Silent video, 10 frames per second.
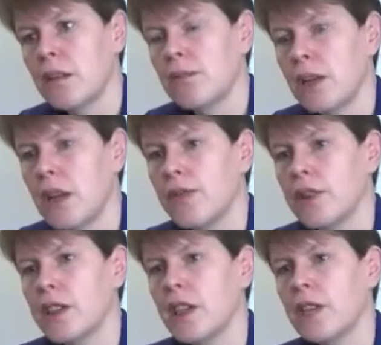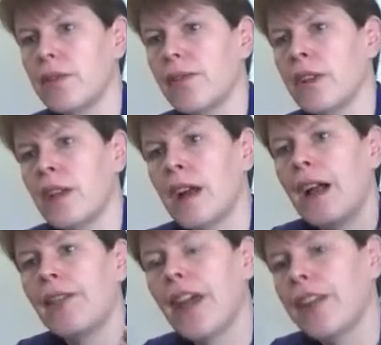recover itself,
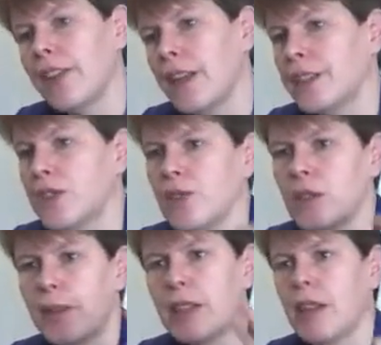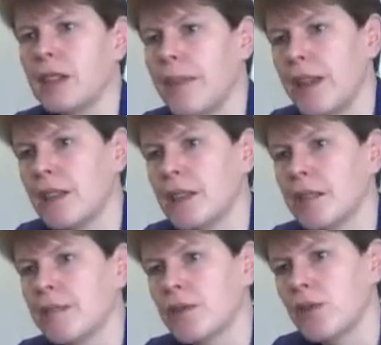and then it's got specialised
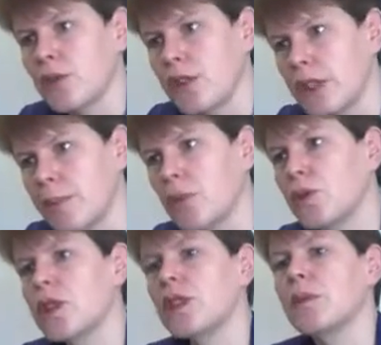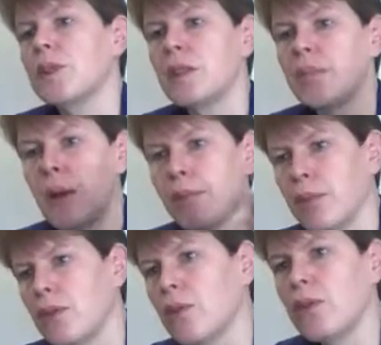mechanisms called transporters which pump
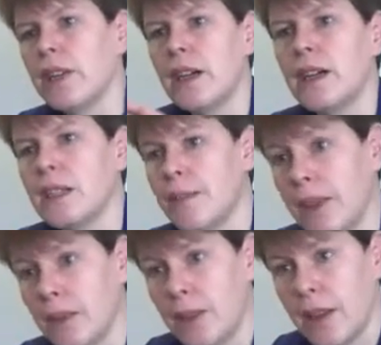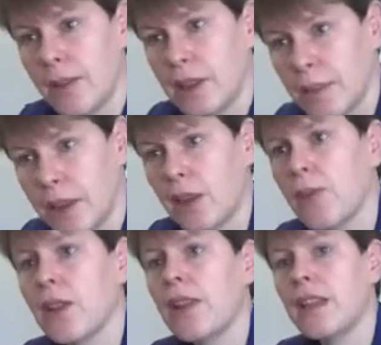all the ions back to where they were to begin
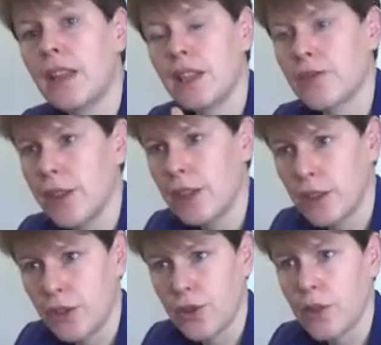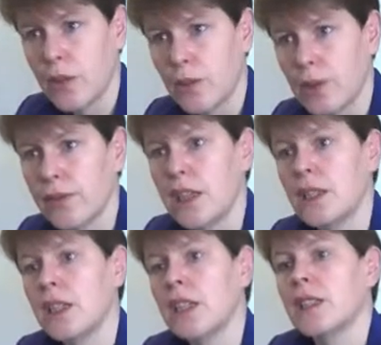with, and then it's ready to do another one of these
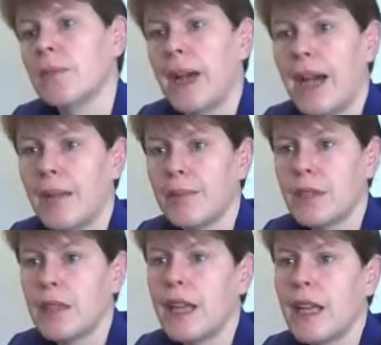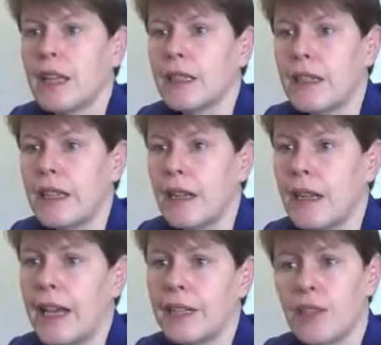things, perhaps in as little
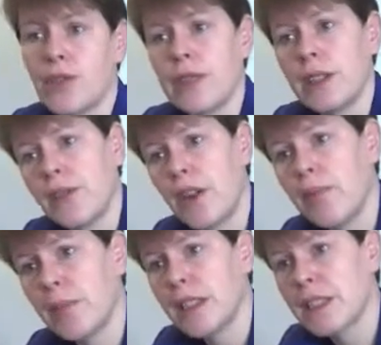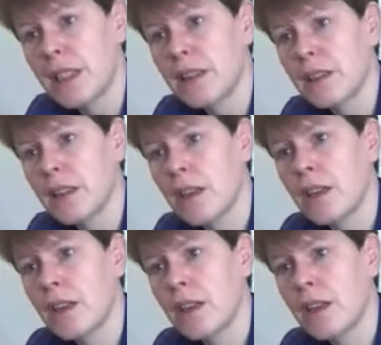as 3 to 5 milliseconds.